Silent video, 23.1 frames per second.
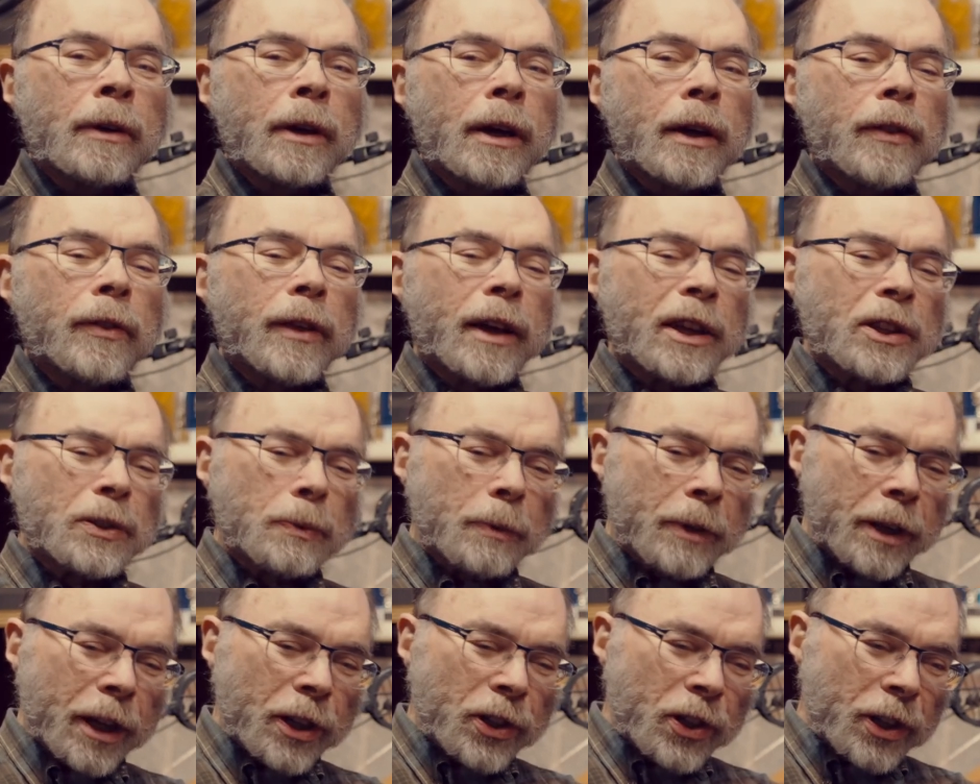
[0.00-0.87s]
And that's
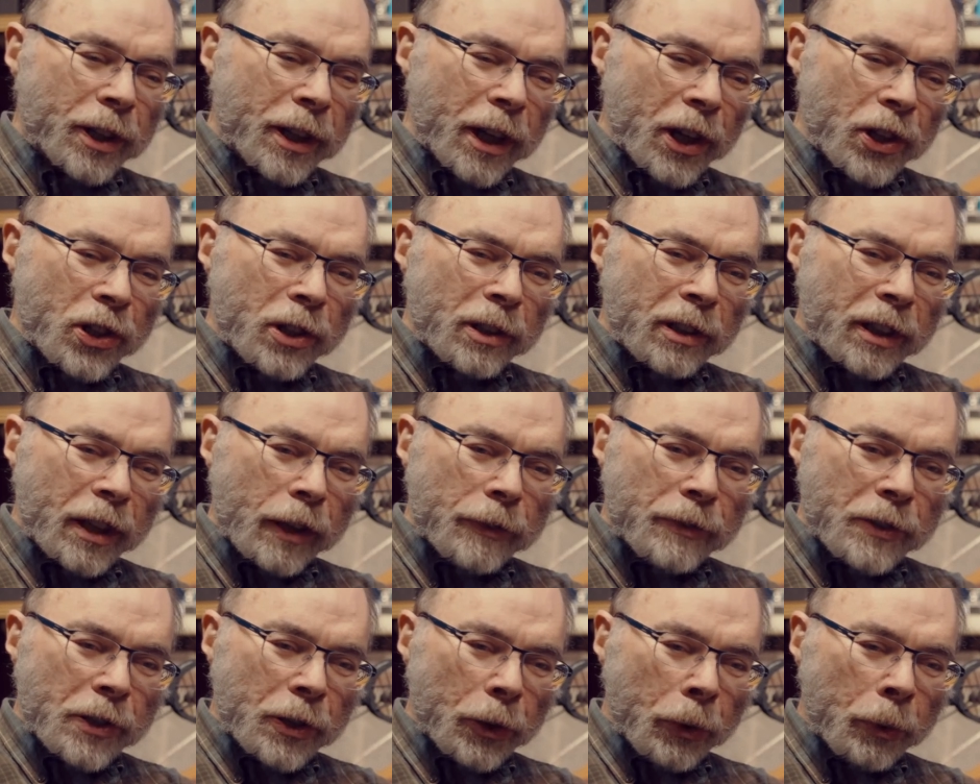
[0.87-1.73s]
what education
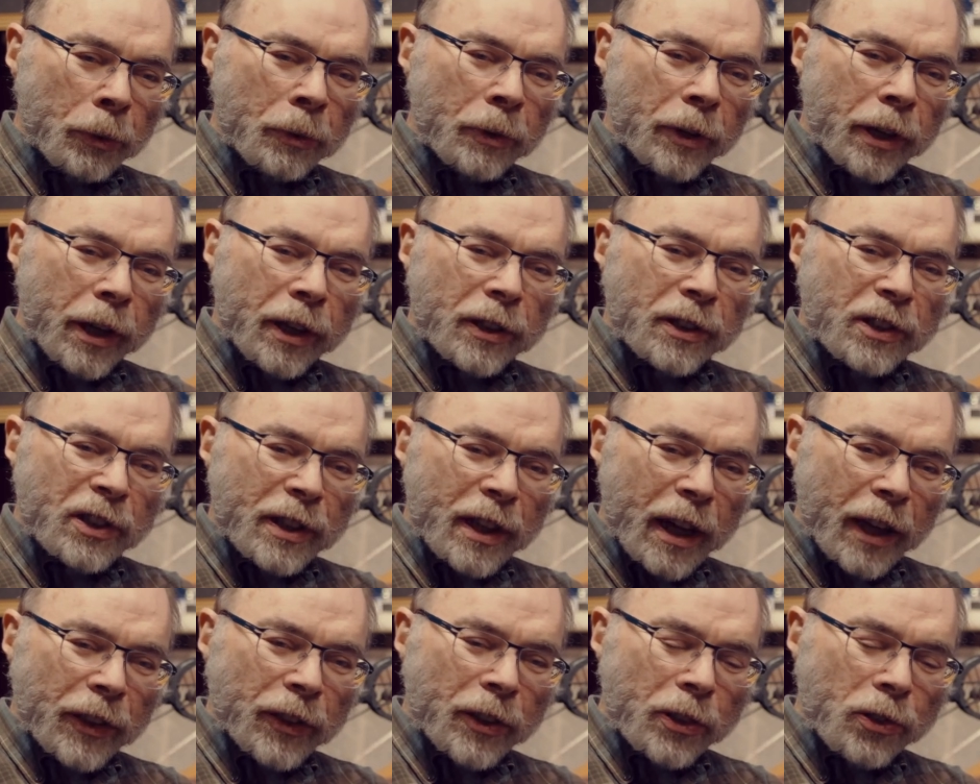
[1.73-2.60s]
gives you. It's
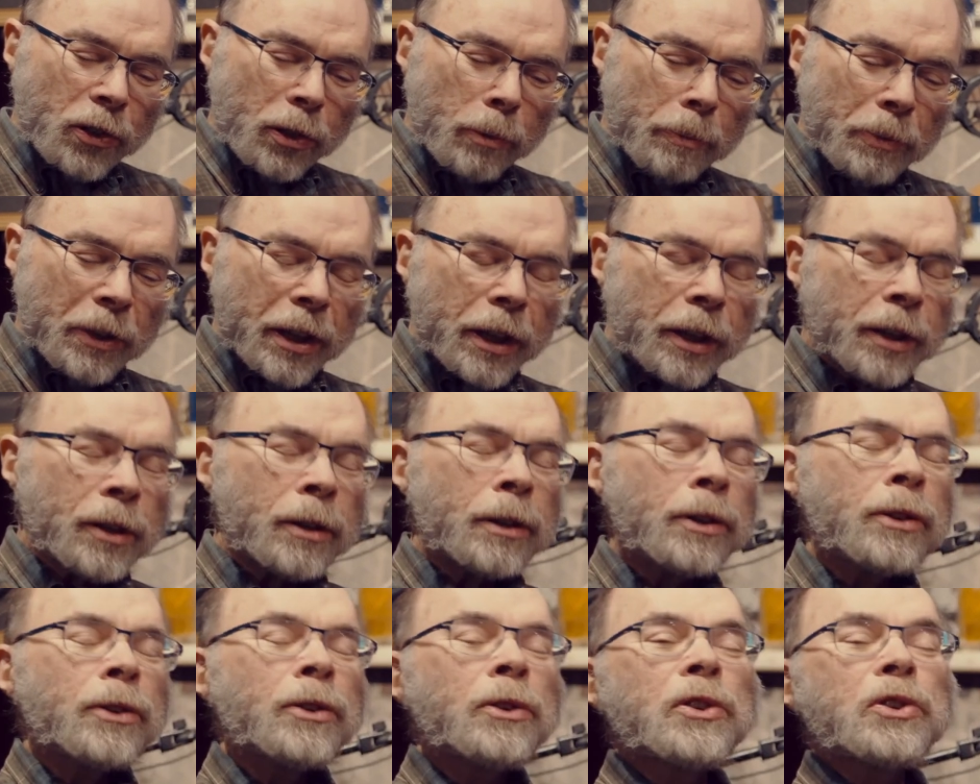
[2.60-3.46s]
not that you're being
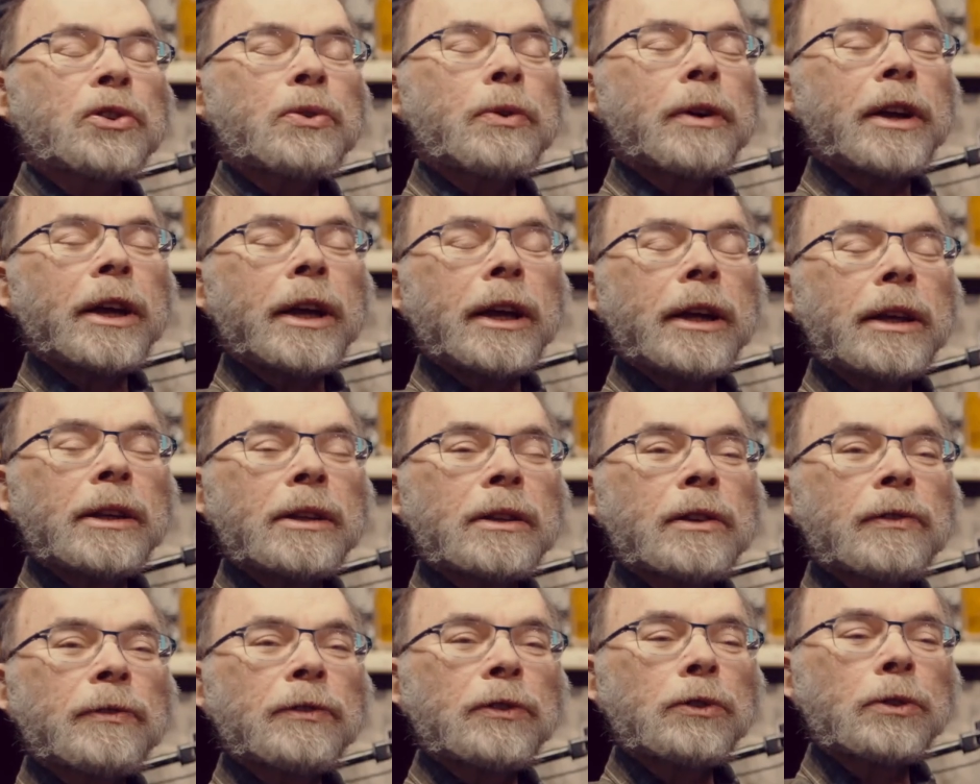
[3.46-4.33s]

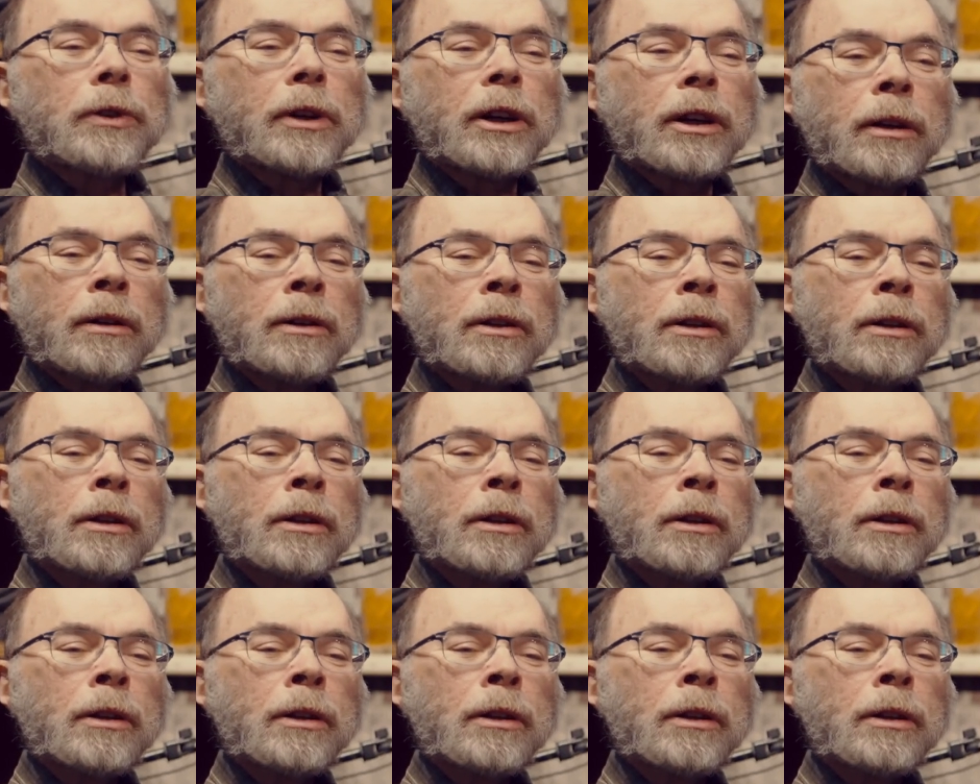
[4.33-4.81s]
trained for a